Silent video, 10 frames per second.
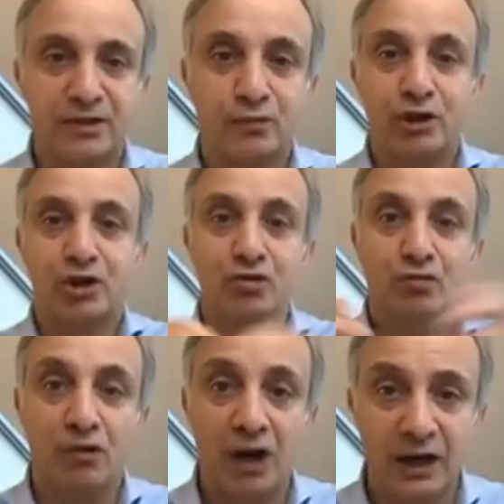which you
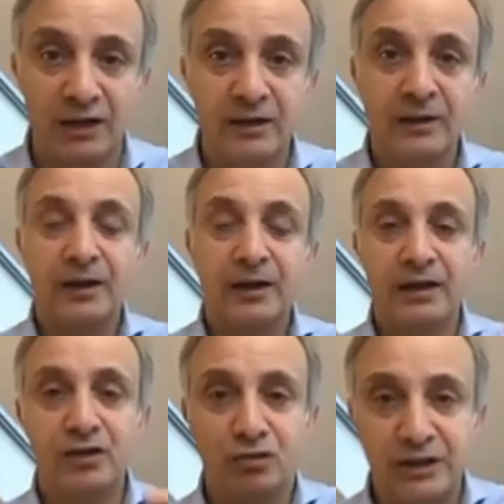run
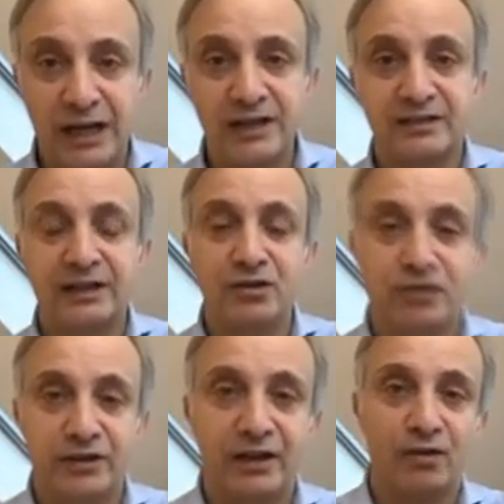and you test and you
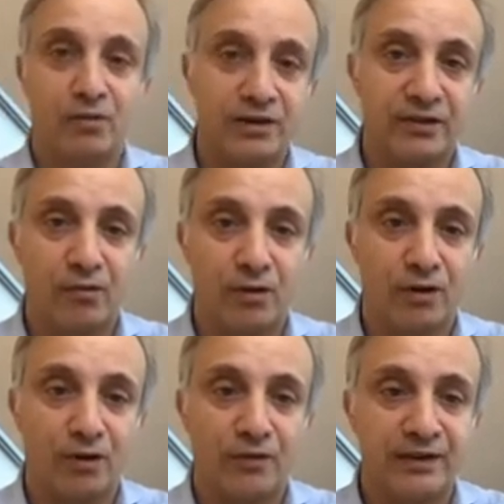scale the ones that
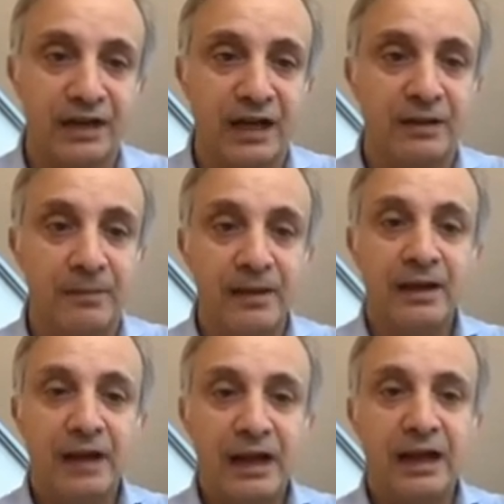work over time.
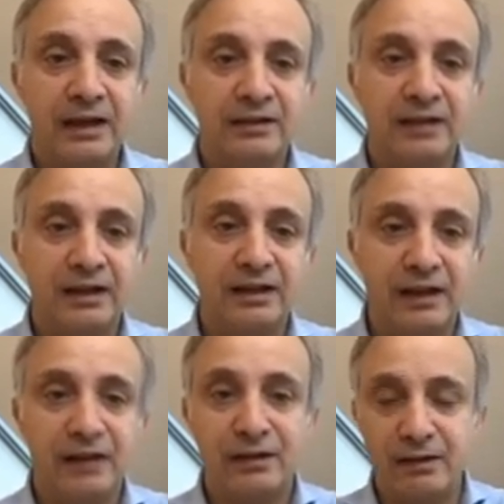And
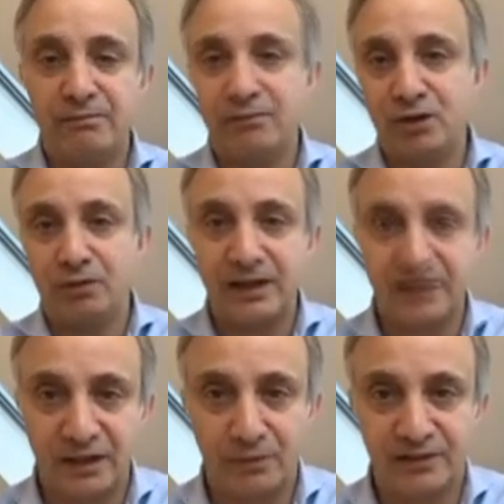and then you might
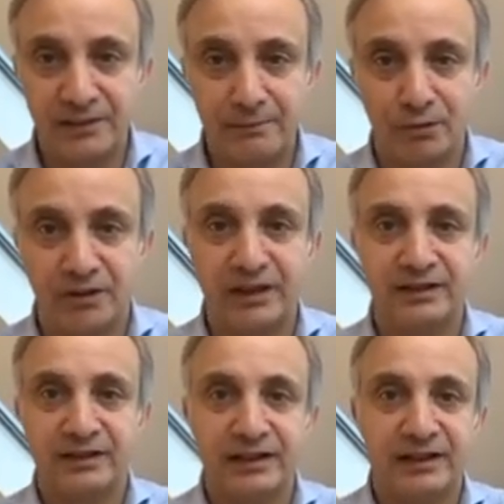start with simple
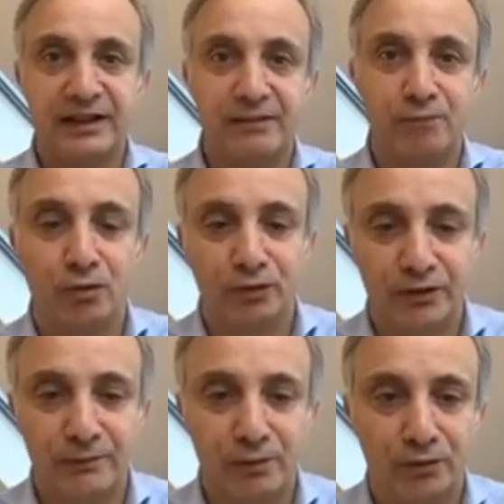things and then get
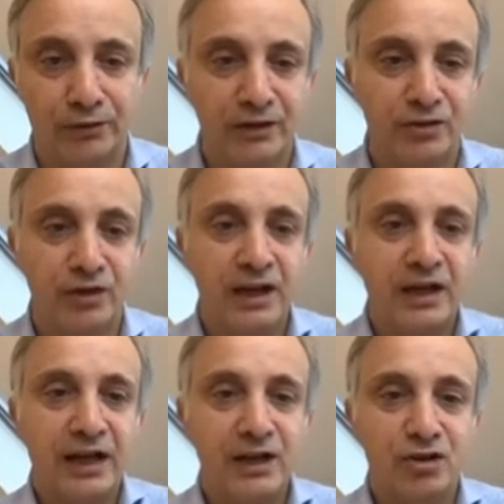bolder and bolder as you
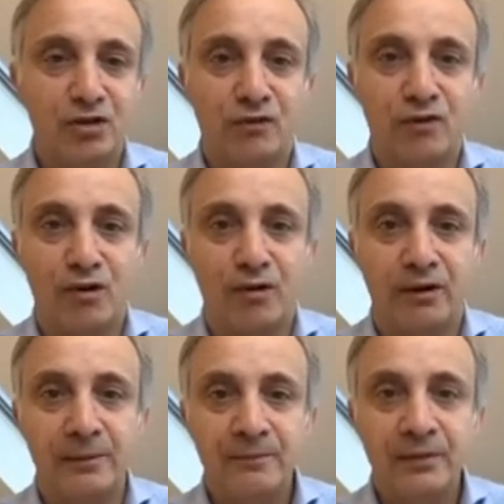as you go
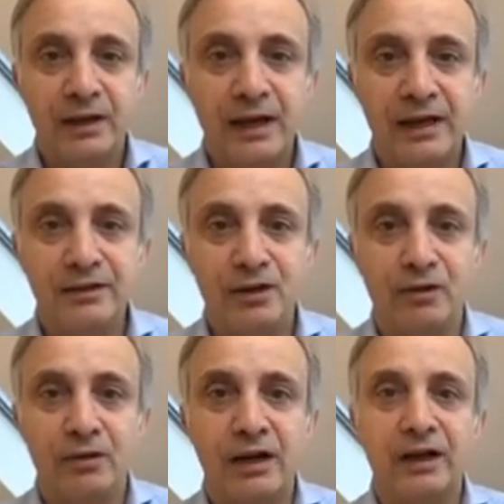forward. And you
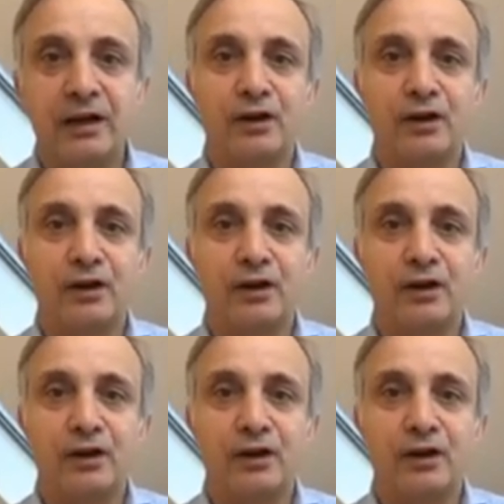know, I,